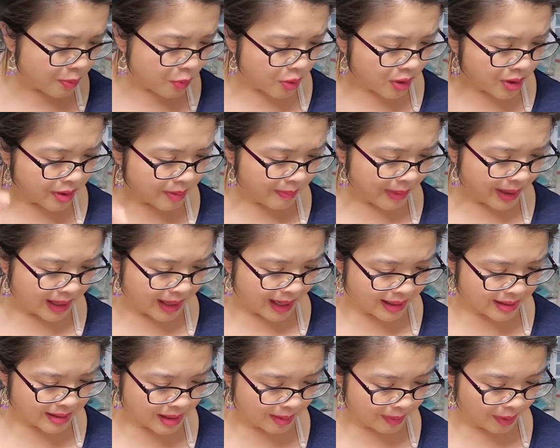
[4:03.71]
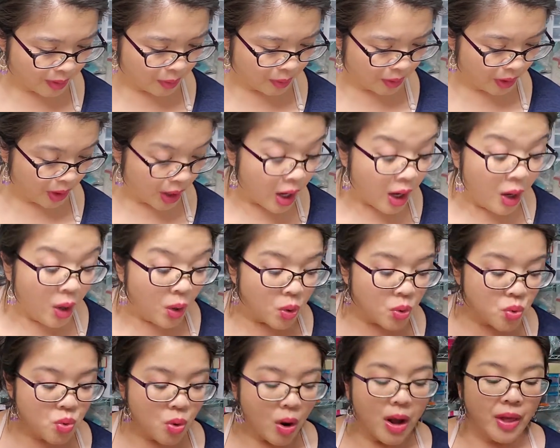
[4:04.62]
more in my next coming order.
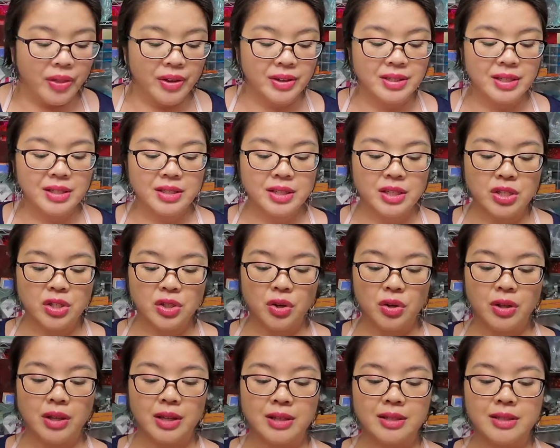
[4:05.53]
Ooh, this is the Sterling